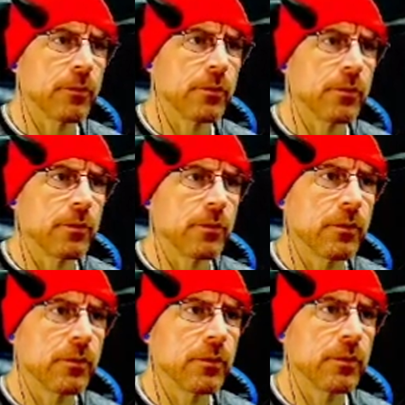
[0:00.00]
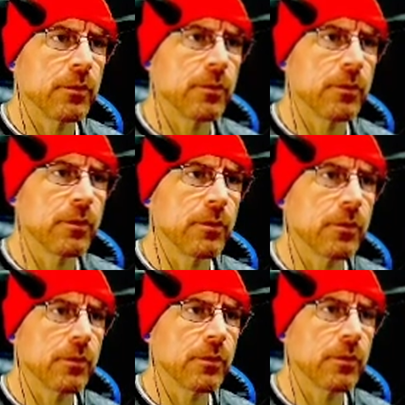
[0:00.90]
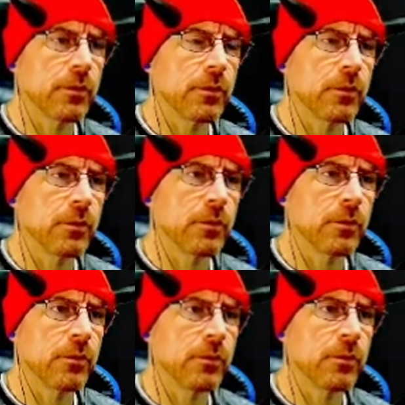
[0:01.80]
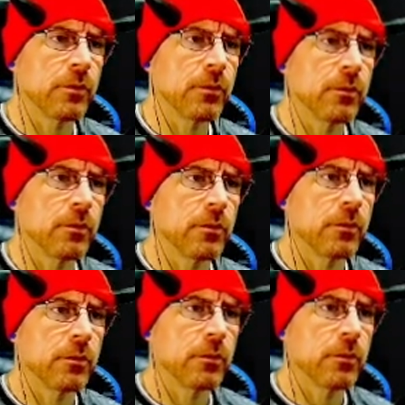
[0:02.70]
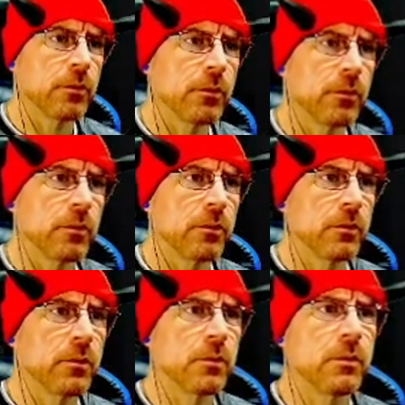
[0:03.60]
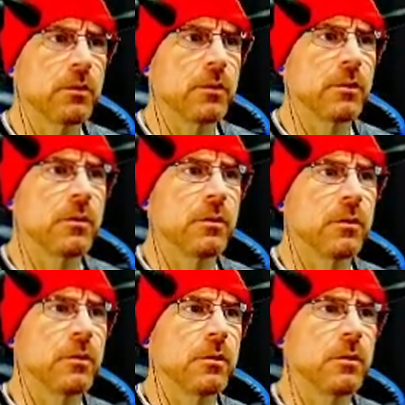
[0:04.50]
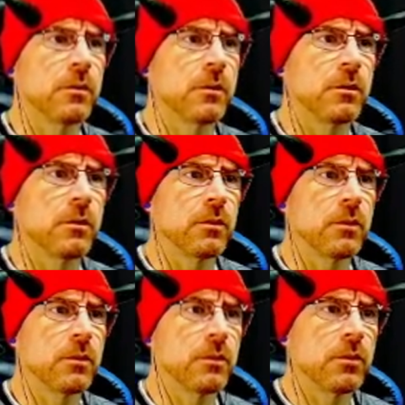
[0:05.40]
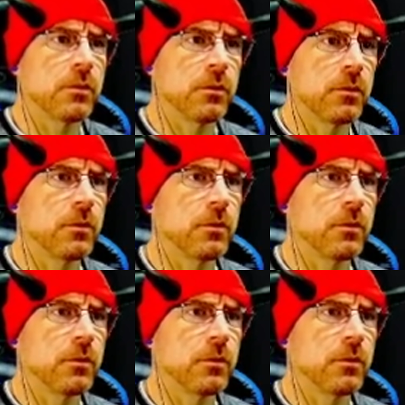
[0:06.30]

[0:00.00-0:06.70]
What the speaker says: This person isn't speaking.